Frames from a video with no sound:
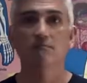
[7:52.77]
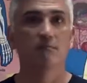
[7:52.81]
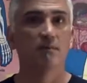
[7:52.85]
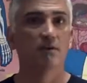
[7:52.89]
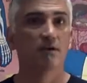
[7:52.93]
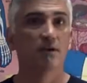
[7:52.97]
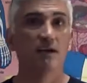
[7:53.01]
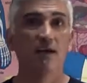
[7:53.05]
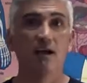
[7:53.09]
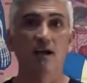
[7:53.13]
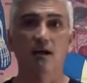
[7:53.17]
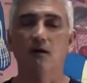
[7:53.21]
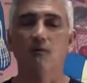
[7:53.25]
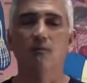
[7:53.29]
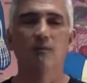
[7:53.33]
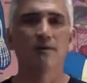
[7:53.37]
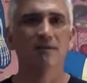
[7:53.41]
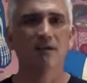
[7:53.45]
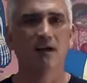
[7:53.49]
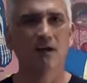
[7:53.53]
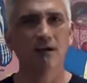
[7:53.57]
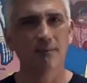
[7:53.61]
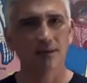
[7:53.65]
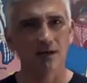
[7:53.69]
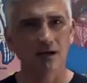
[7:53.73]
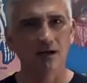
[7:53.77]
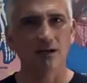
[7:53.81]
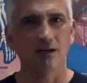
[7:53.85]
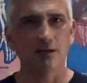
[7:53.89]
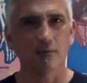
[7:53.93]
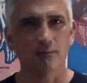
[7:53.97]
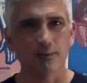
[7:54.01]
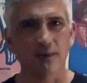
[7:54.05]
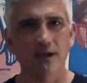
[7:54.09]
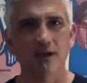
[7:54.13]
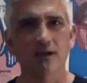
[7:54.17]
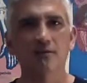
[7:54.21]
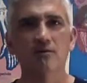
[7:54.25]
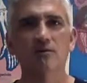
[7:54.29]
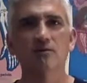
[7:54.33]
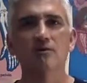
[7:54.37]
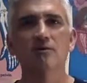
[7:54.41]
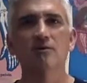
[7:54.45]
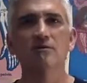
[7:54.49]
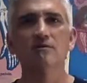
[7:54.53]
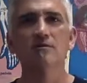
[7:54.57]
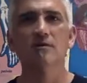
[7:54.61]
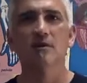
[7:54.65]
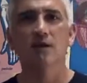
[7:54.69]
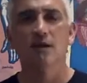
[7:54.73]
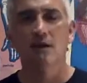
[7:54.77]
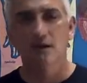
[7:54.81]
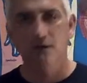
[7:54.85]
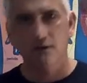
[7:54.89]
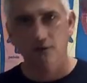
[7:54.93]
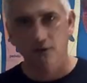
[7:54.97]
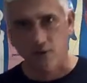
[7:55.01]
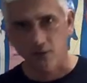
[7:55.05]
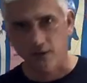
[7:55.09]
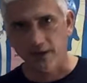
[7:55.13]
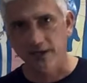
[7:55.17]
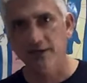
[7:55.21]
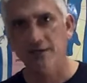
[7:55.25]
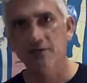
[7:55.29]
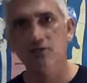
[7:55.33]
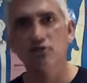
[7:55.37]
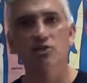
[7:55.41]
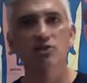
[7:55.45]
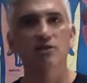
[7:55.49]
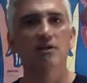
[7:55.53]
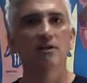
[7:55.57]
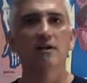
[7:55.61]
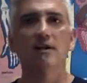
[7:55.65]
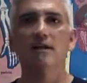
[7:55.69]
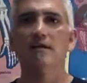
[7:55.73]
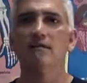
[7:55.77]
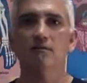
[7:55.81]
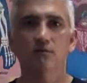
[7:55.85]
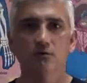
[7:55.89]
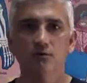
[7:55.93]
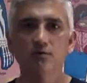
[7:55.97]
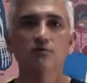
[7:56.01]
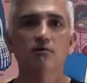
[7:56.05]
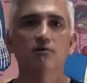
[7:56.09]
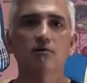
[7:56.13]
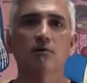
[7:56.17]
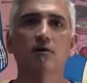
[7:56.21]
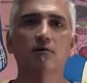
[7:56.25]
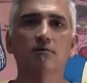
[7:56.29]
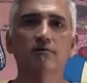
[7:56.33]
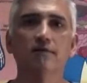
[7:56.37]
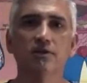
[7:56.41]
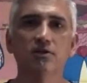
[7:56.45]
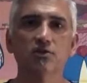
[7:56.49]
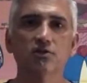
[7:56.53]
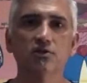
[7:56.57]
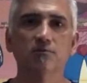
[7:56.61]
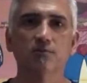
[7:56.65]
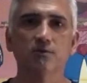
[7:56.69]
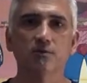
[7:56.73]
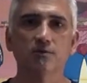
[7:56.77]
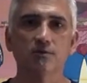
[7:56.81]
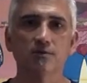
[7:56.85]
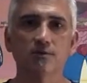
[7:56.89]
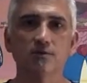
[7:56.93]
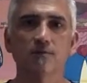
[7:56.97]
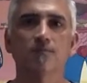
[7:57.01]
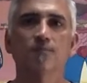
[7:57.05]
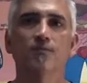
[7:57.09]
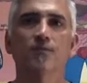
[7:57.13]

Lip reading: Yeah, we talk about jalapenos, green chile. Those are all vegetables